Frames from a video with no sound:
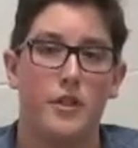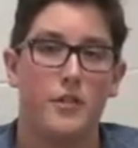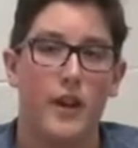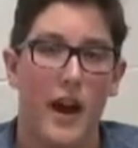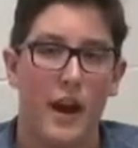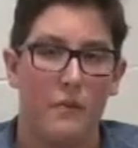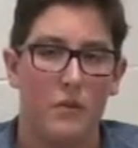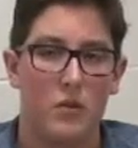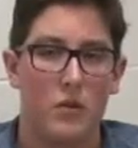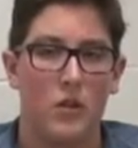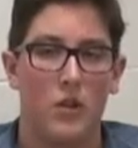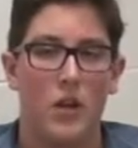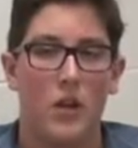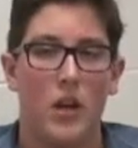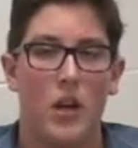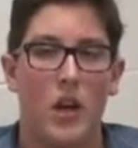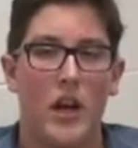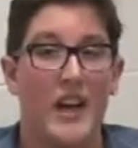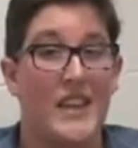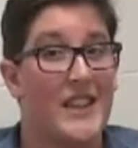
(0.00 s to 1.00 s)
travel,
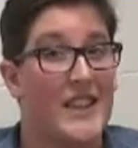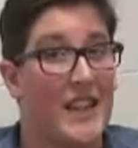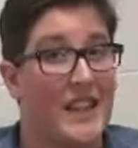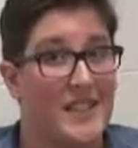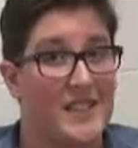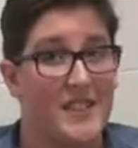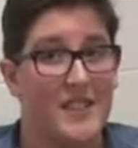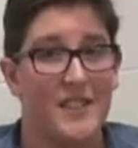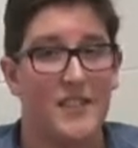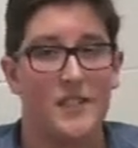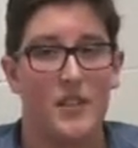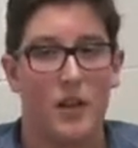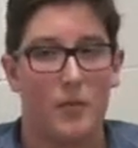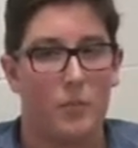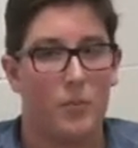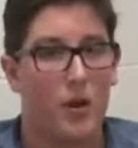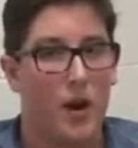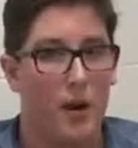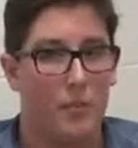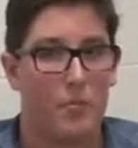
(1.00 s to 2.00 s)
unless it is
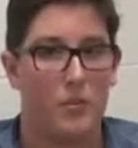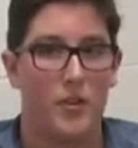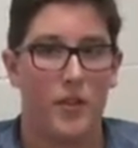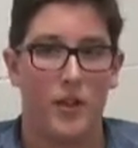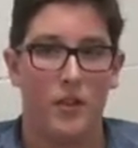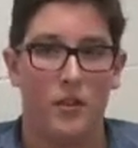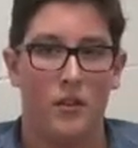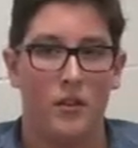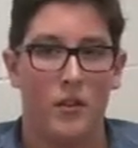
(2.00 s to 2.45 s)
done properly.